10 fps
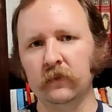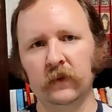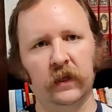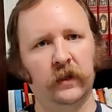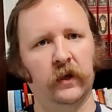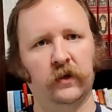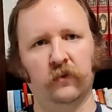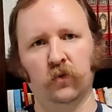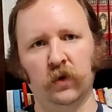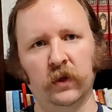the the
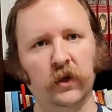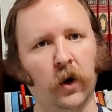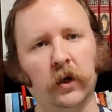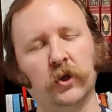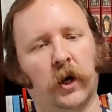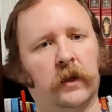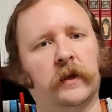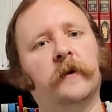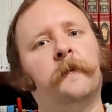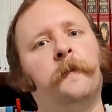really dark chocolate